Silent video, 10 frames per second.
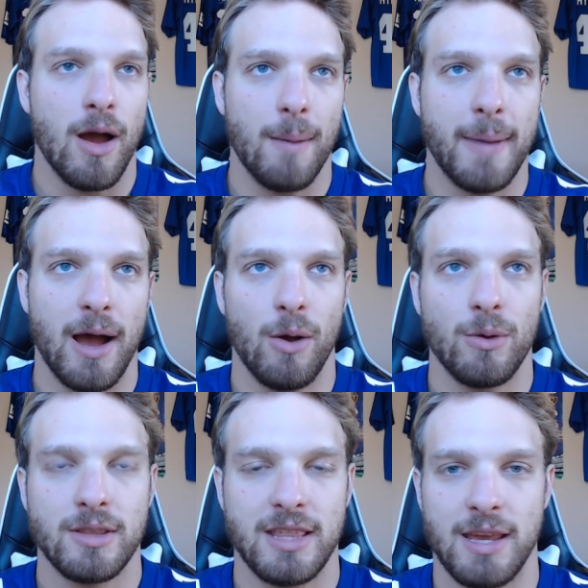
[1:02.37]

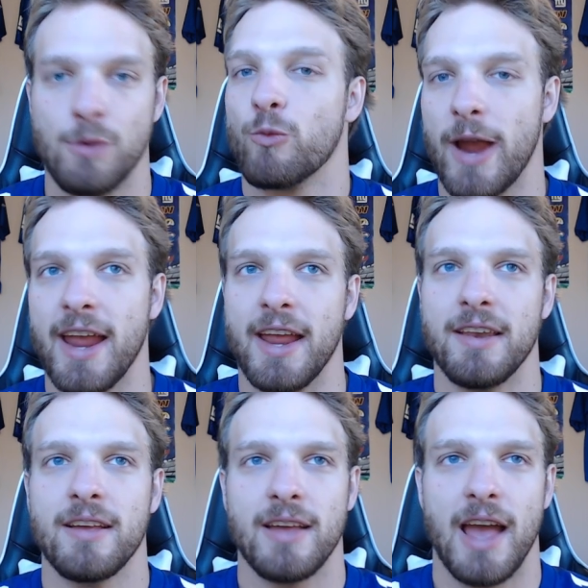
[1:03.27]
about the
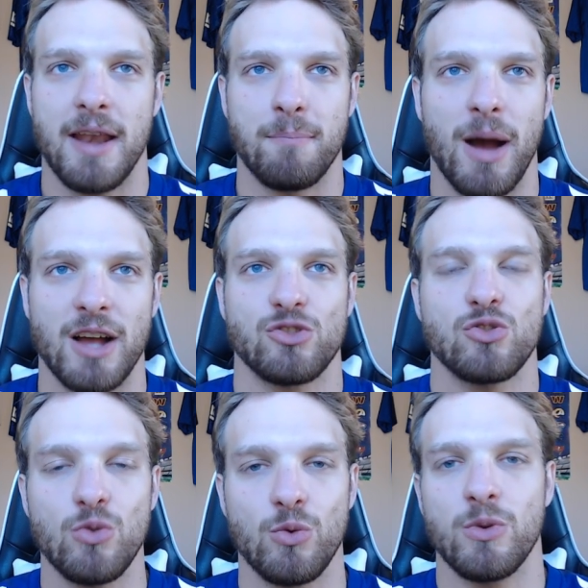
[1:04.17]
rain and
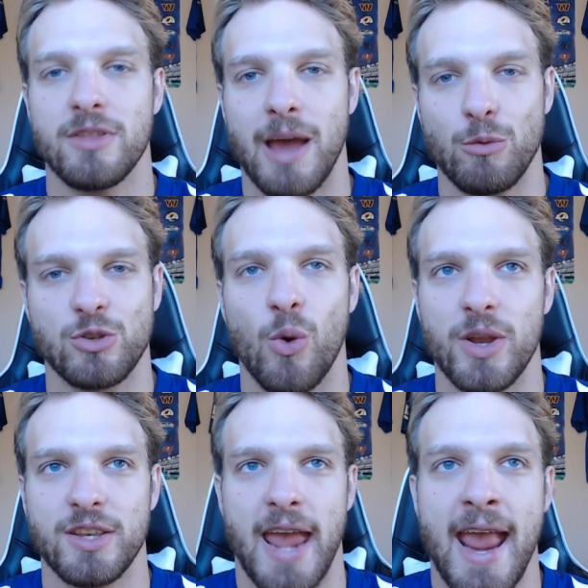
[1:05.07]
monsoon that was
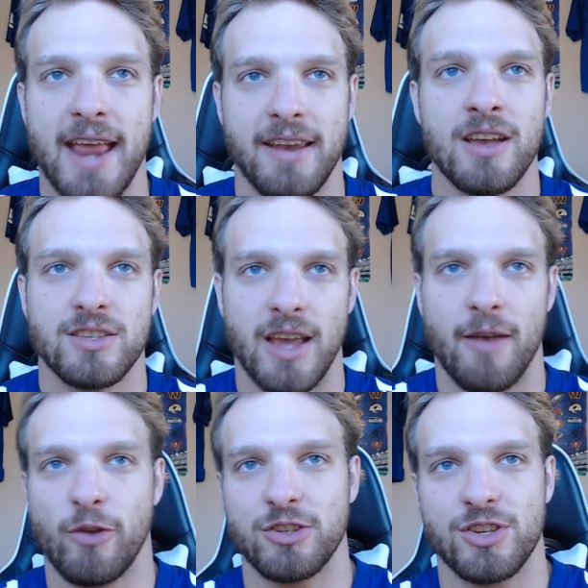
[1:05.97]
going to hit
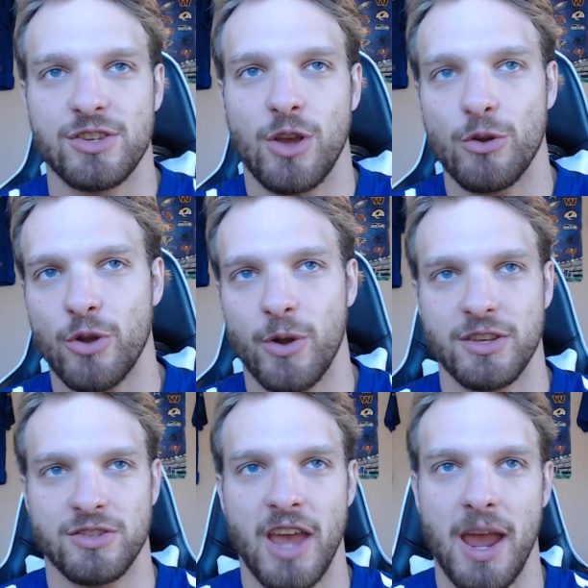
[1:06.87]
San Francisco during
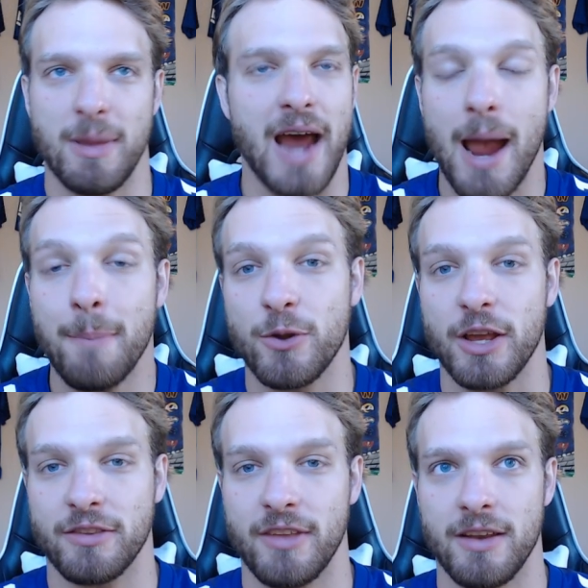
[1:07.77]
this game, and I
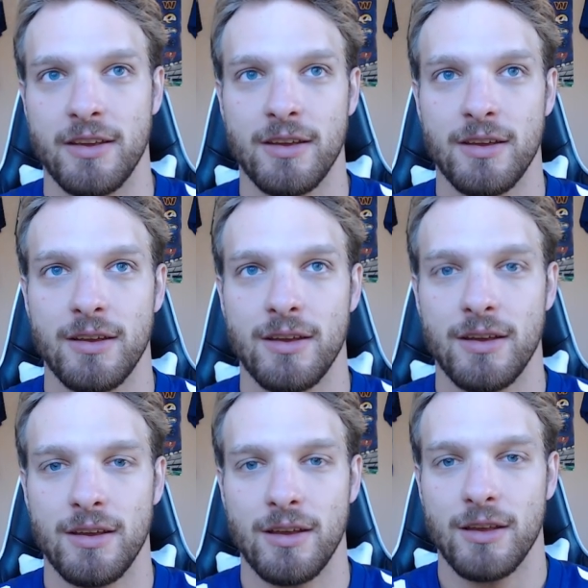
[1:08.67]
predicted
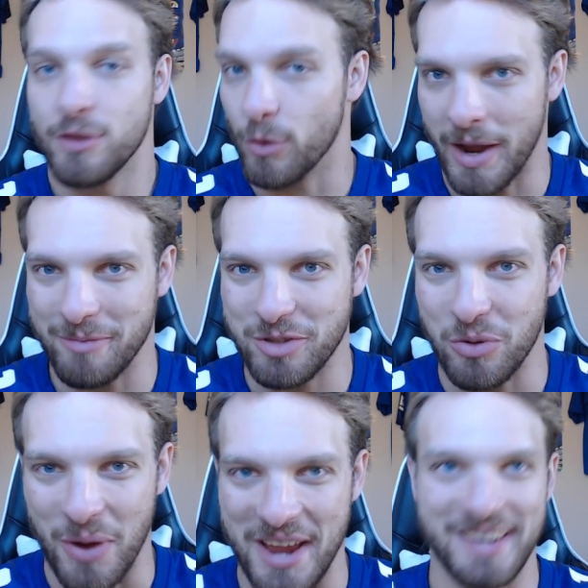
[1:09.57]
the Rams
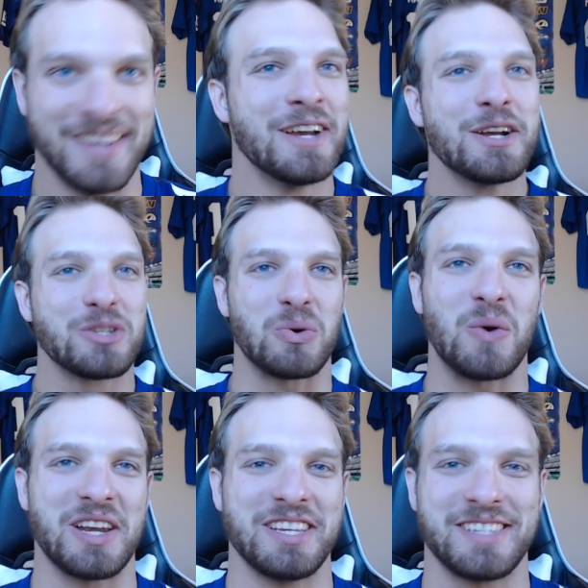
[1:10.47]
to win
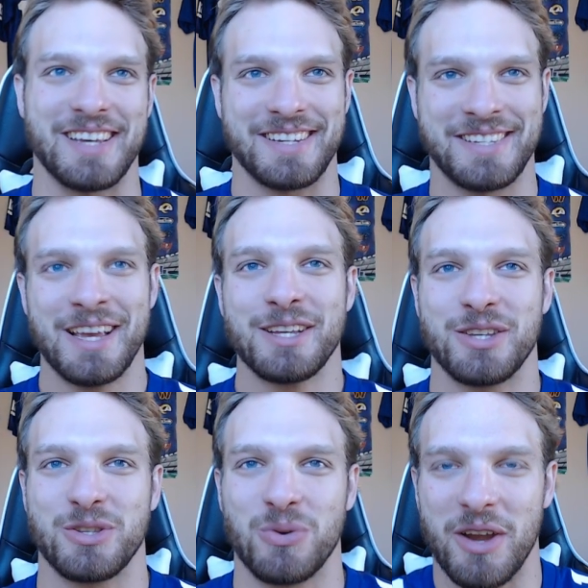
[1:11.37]

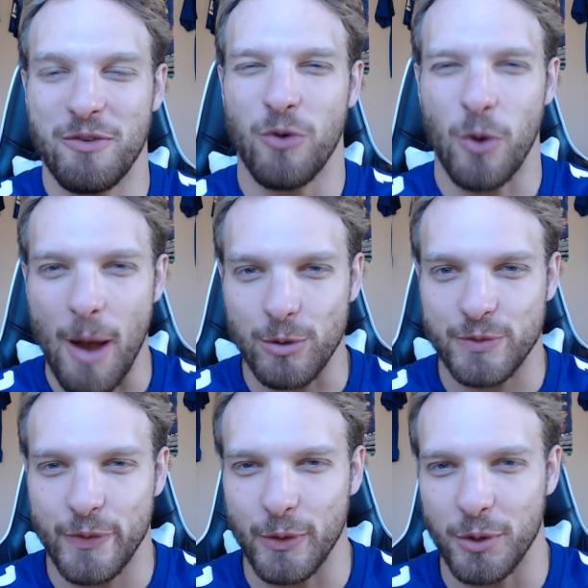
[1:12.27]
26-24. I was
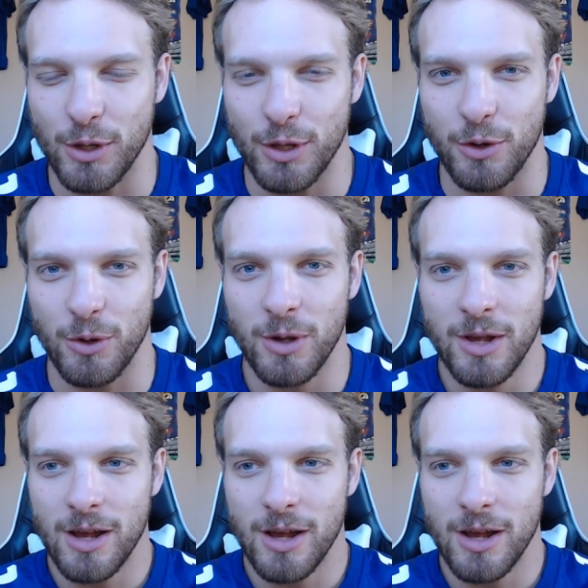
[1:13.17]
feeling a little